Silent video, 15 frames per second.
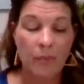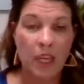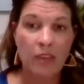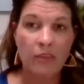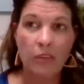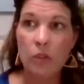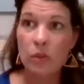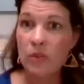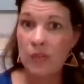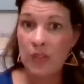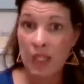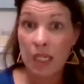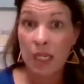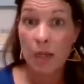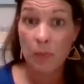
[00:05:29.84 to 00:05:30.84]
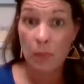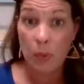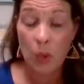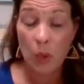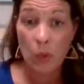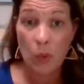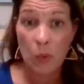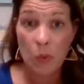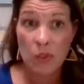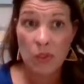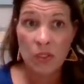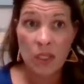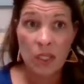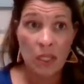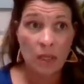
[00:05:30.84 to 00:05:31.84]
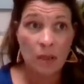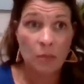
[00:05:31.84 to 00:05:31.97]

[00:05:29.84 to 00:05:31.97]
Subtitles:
If you see a post,